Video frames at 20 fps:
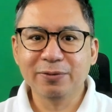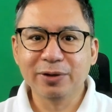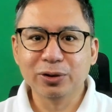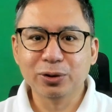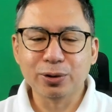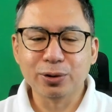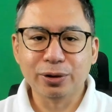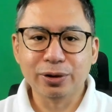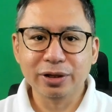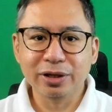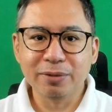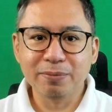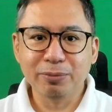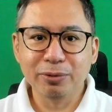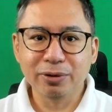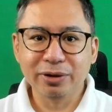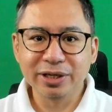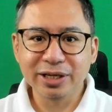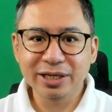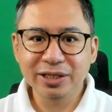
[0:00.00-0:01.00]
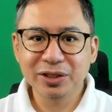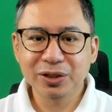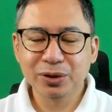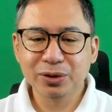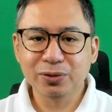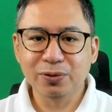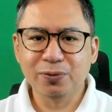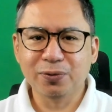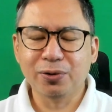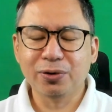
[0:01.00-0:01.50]
given to all
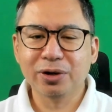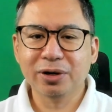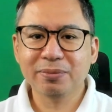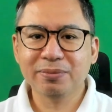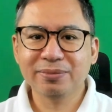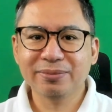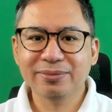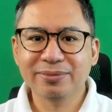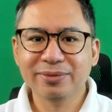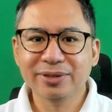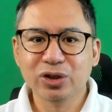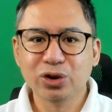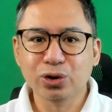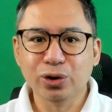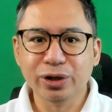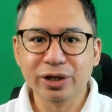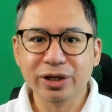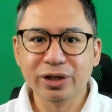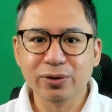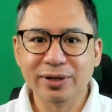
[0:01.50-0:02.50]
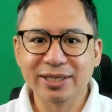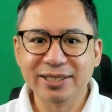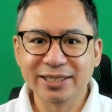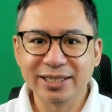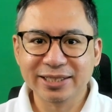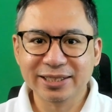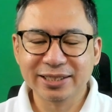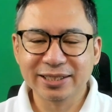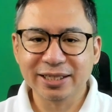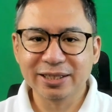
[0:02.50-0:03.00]
employees to form, join, or
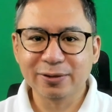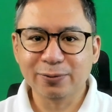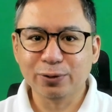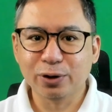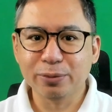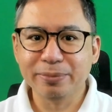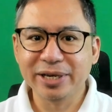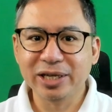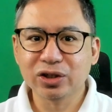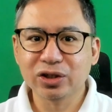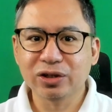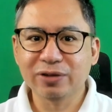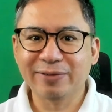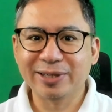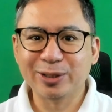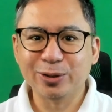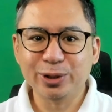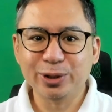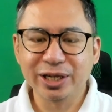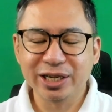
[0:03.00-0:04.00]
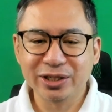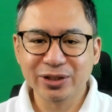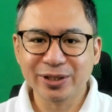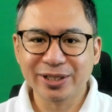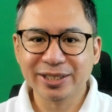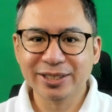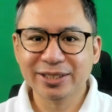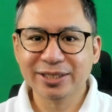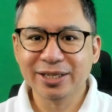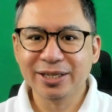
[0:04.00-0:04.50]
assist in the formation of
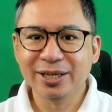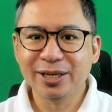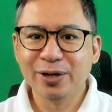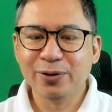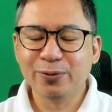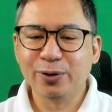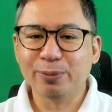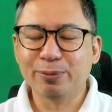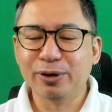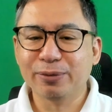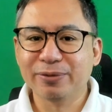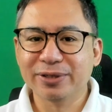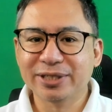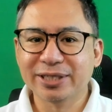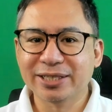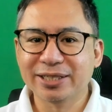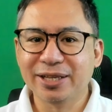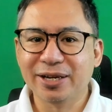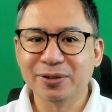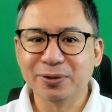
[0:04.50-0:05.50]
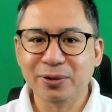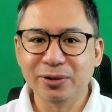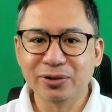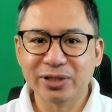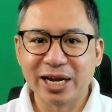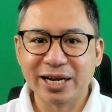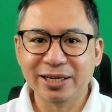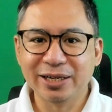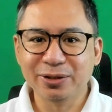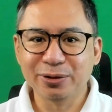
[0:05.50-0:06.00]
associations for purposes not
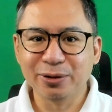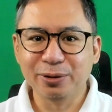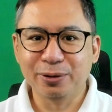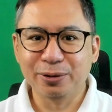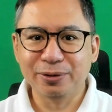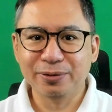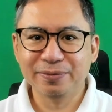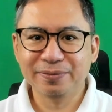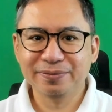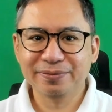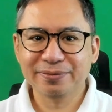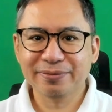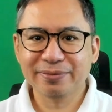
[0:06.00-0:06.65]
contrary to law.